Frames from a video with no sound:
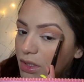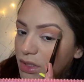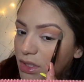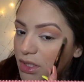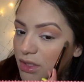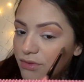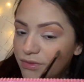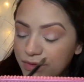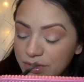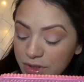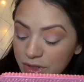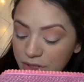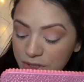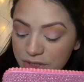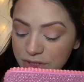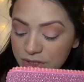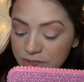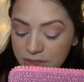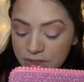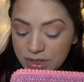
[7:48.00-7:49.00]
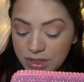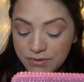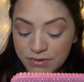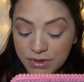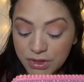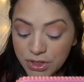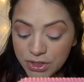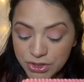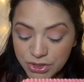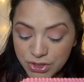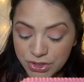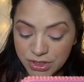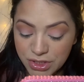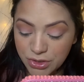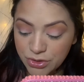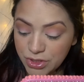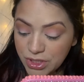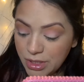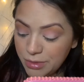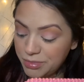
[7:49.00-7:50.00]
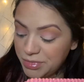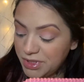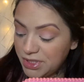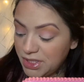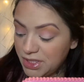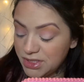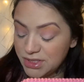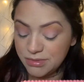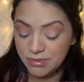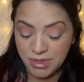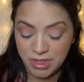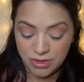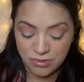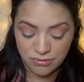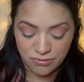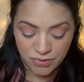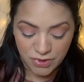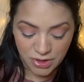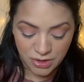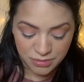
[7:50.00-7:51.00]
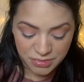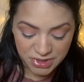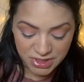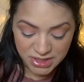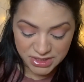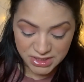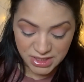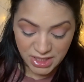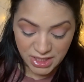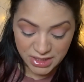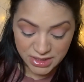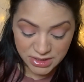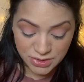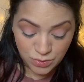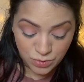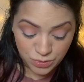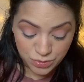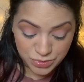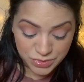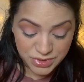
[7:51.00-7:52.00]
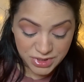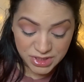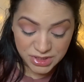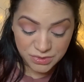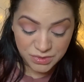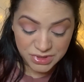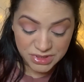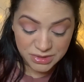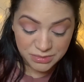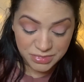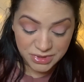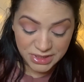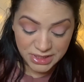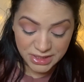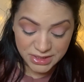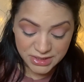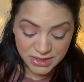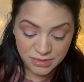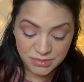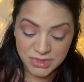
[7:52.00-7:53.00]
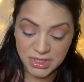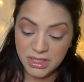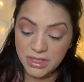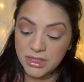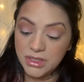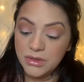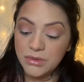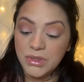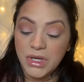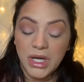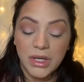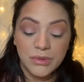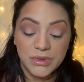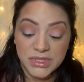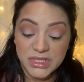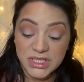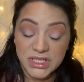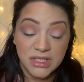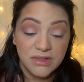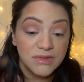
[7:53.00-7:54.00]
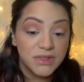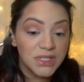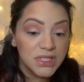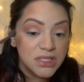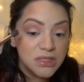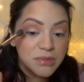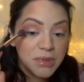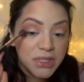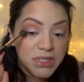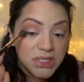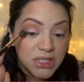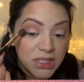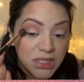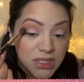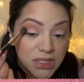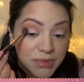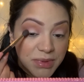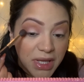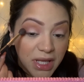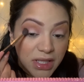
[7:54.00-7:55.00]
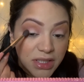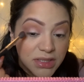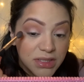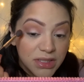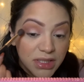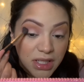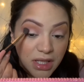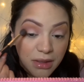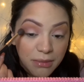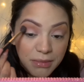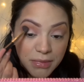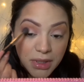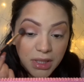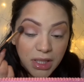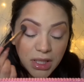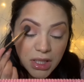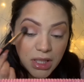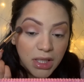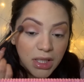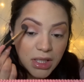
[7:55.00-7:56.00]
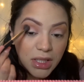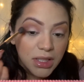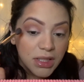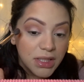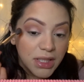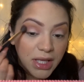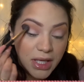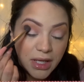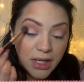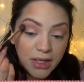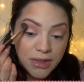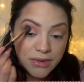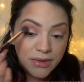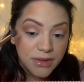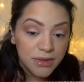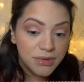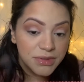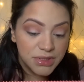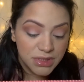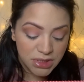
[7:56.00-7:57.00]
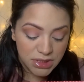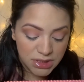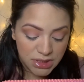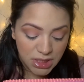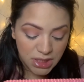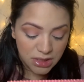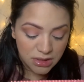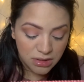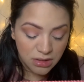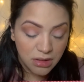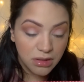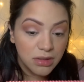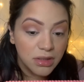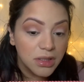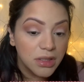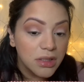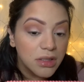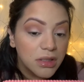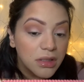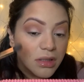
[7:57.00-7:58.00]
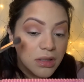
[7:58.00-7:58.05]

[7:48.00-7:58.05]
If the look turns out crappy, it's my own fault, because this wasn't planned. I'm telling you, I wasn't even expecting this palette to come. Yeah, I thought it was gonna take longer,